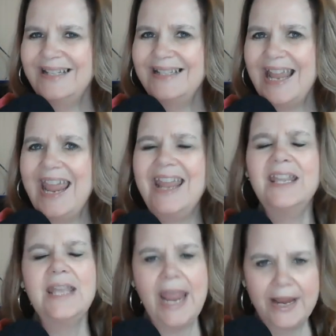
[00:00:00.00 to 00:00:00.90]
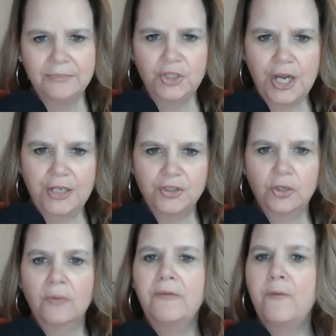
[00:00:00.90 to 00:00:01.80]
is a game
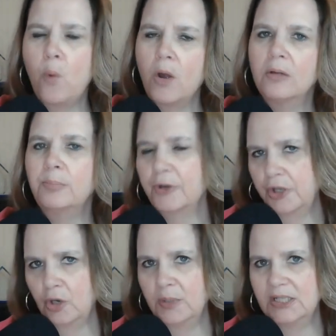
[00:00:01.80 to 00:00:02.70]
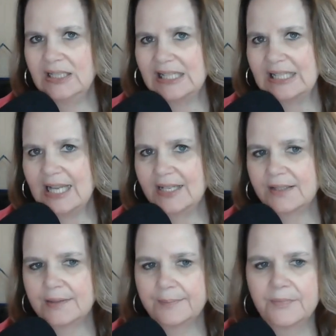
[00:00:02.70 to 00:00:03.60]
changer for procurement
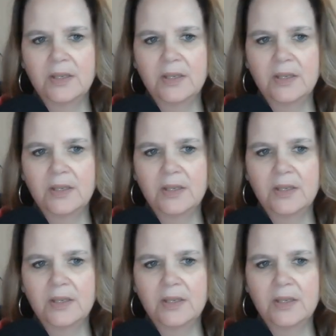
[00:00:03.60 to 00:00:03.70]
success.